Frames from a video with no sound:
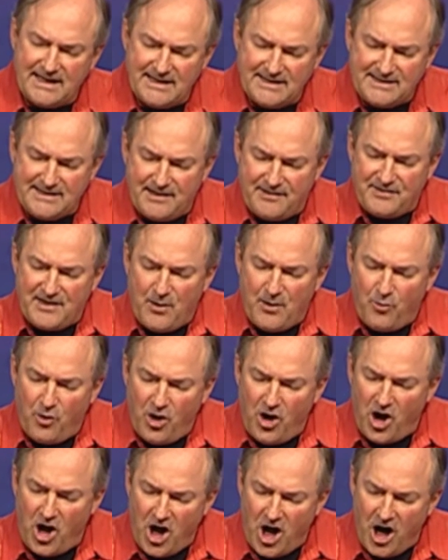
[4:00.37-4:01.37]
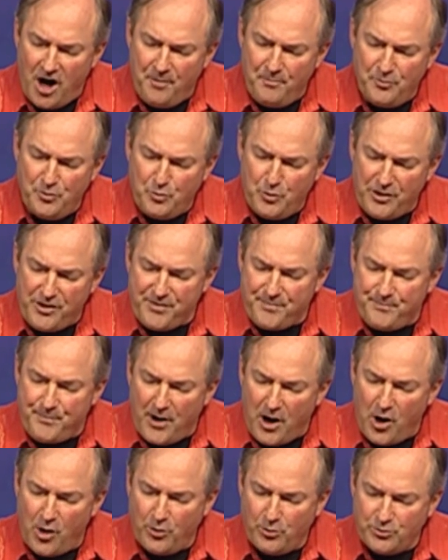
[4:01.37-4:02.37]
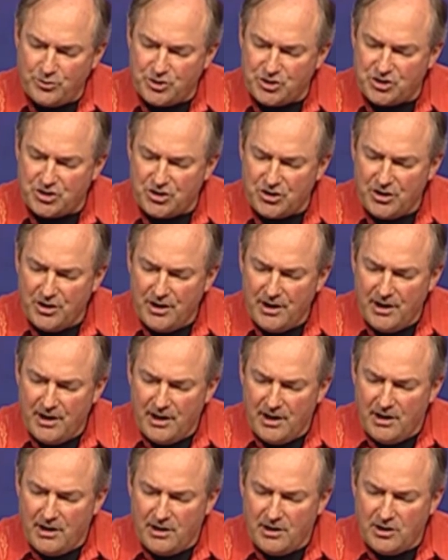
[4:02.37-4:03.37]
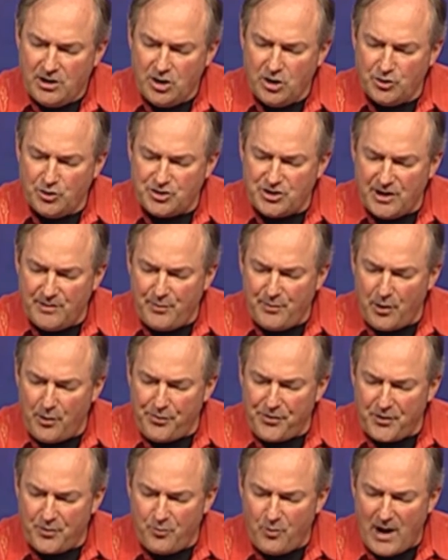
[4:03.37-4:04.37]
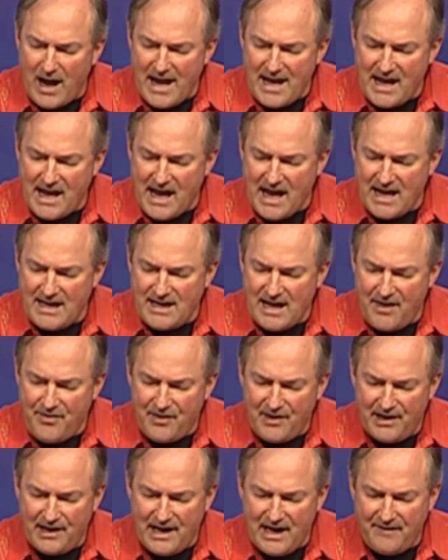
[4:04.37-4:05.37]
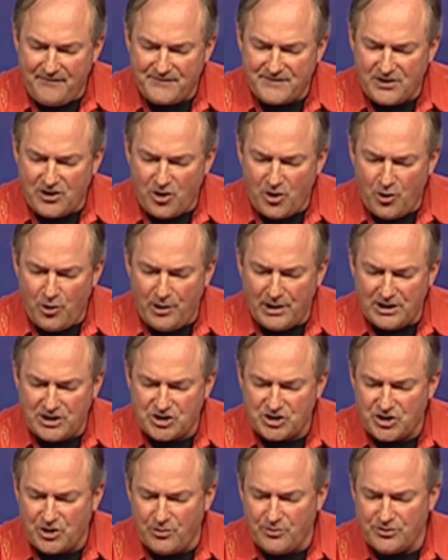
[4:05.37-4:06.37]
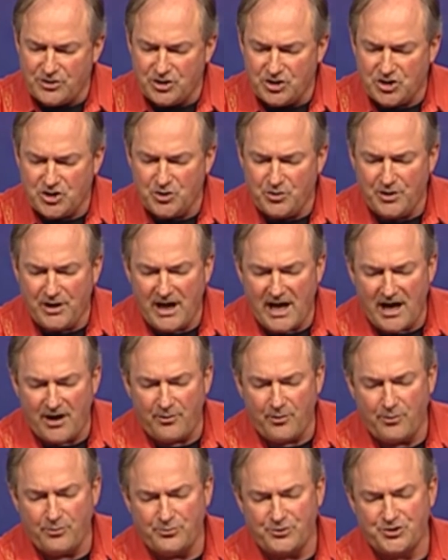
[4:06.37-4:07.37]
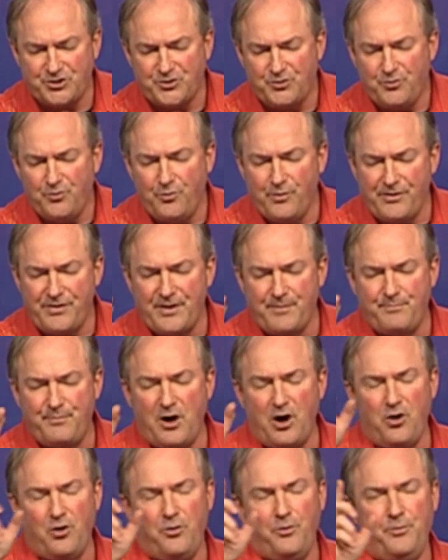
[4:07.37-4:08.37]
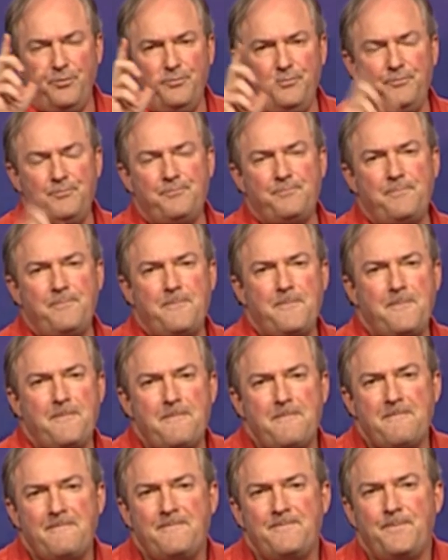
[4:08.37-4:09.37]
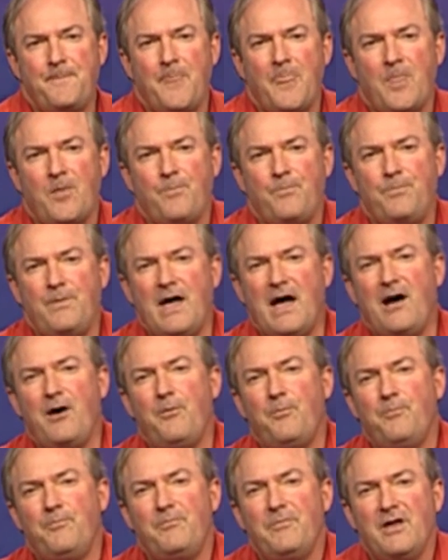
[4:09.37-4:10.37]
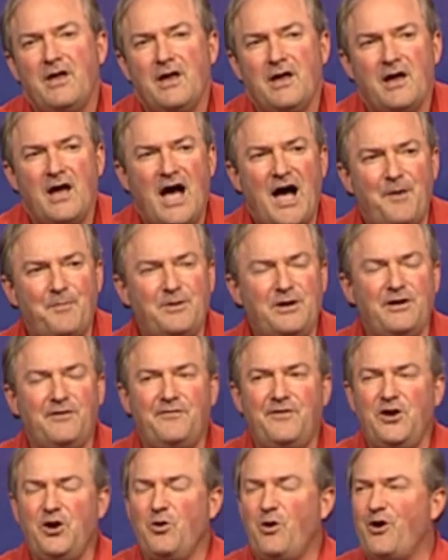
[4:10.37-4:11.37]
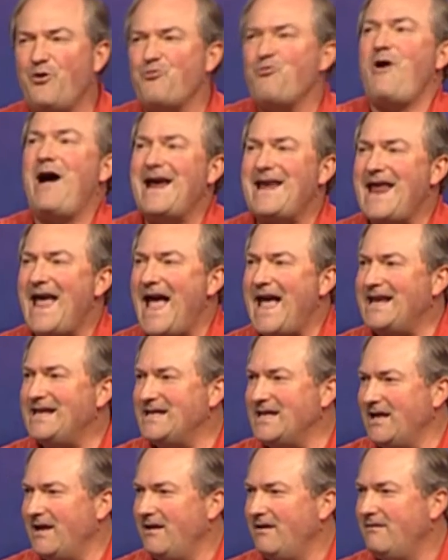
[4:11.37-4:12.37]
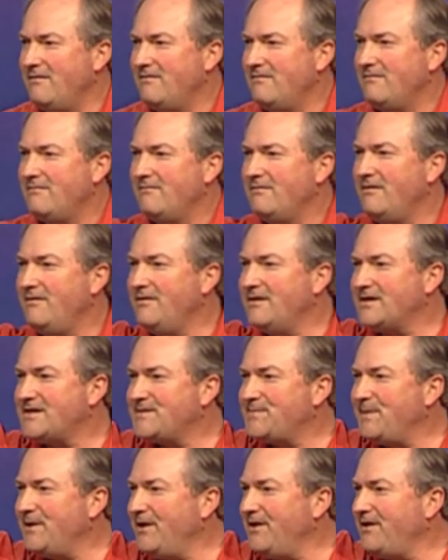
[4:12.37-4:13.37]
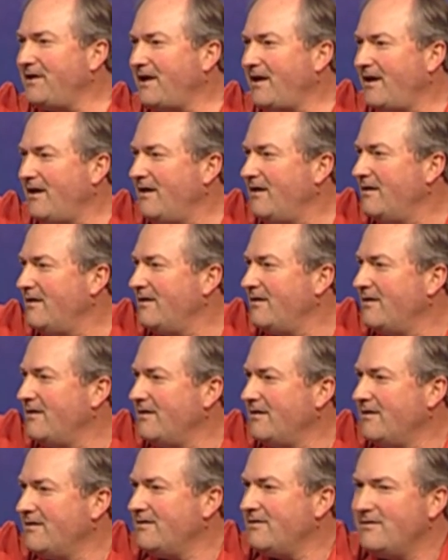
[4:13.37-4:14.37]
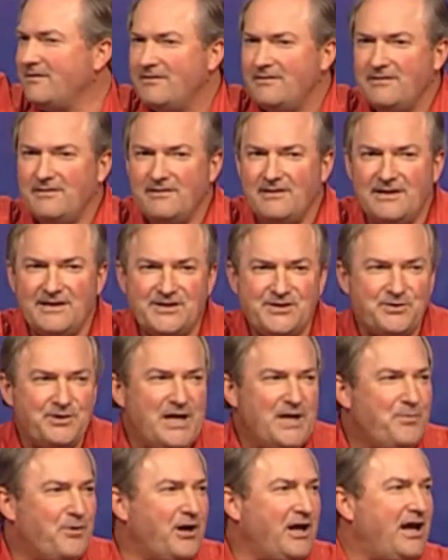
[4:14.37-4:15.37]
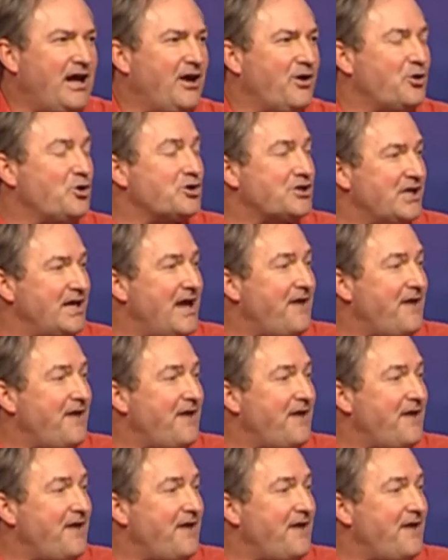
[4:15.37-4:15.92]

that they were armed with bows, using both the right hand and the left, and hurling stones and shooting arrows with the bow. Now, how many of you are right handed in this building? Is there anybody here who's left